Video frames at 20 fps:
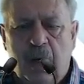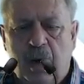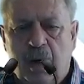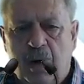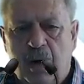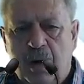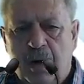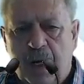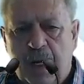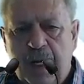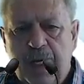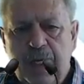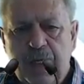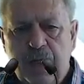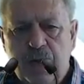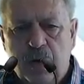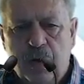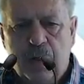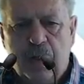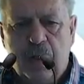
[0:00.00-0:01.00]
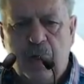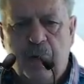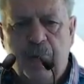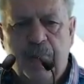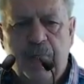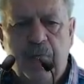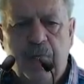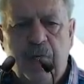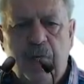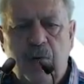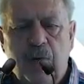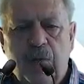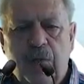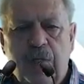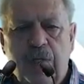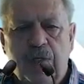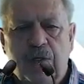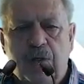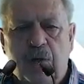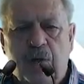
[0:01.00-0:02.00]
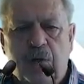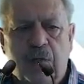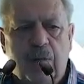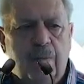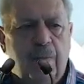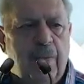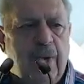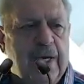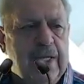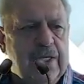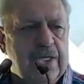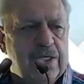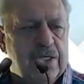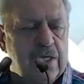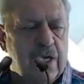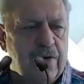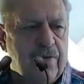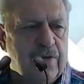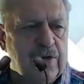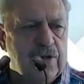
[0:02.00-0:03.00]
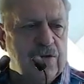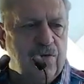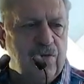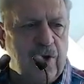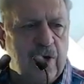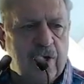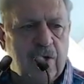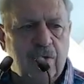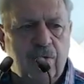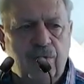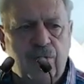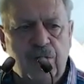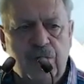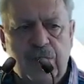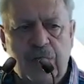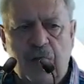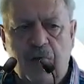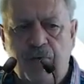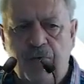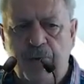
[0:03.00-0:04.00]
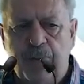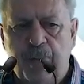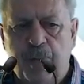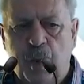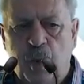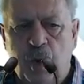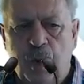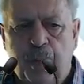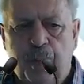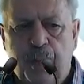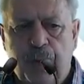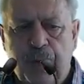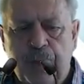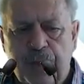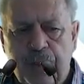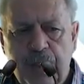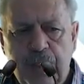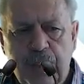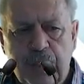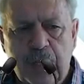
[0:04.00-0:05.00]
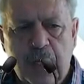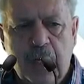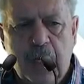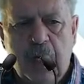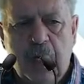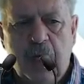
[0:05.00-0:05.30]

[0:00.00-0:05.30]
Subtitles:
RAs, or retirement annuities, are the main savings vehicle for self-employed persons